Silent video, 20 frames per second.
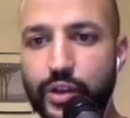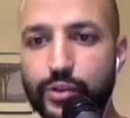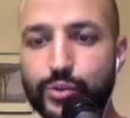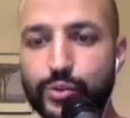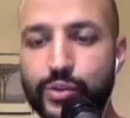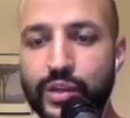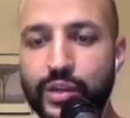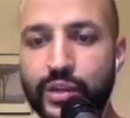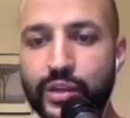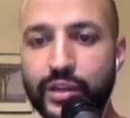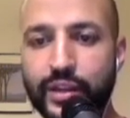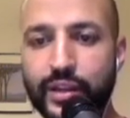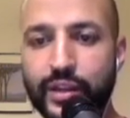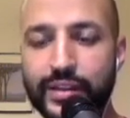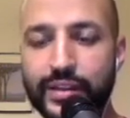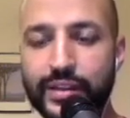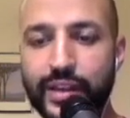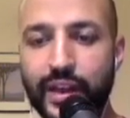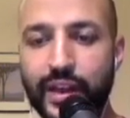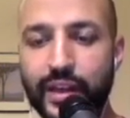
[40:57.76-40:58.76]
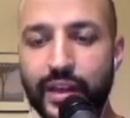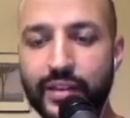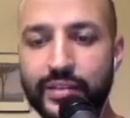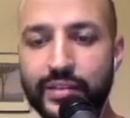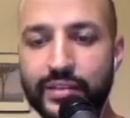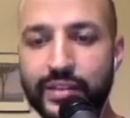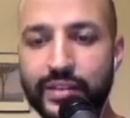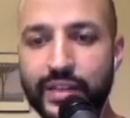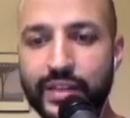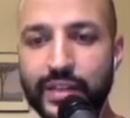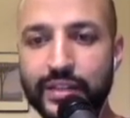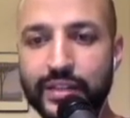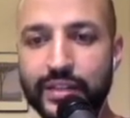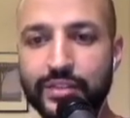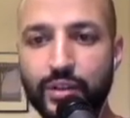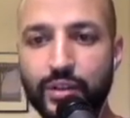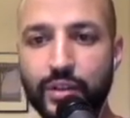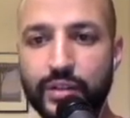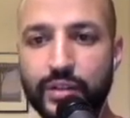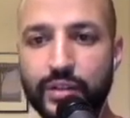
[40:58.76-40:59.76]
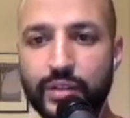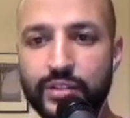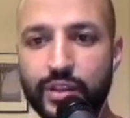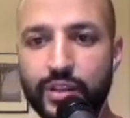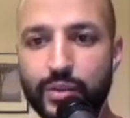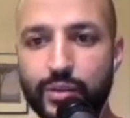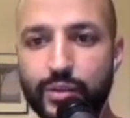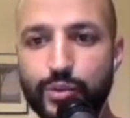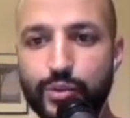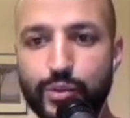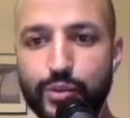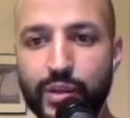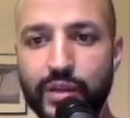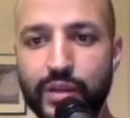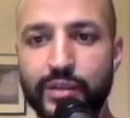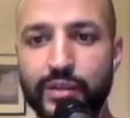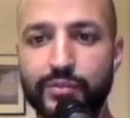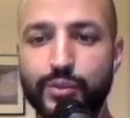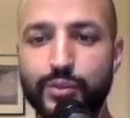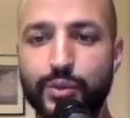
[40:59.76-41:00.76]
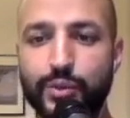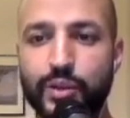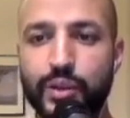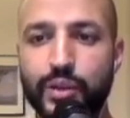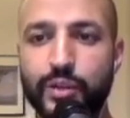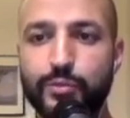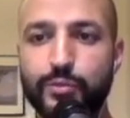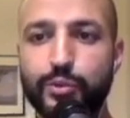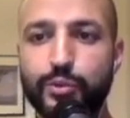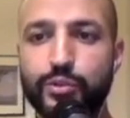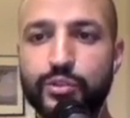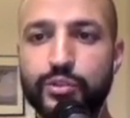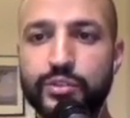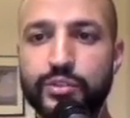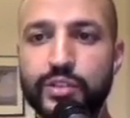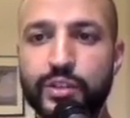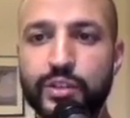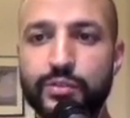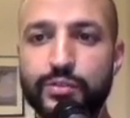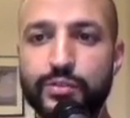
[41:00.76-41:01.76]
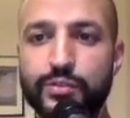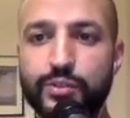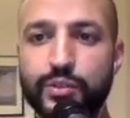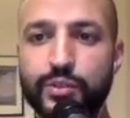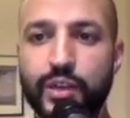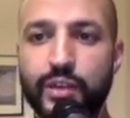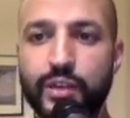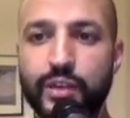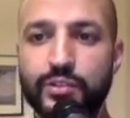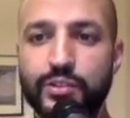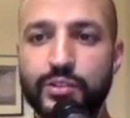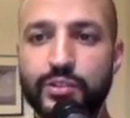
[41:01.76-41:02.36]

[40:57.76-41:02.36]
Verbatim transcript: ula and yaz so let's start with Ula. If you want to unmute yourself, you can ask your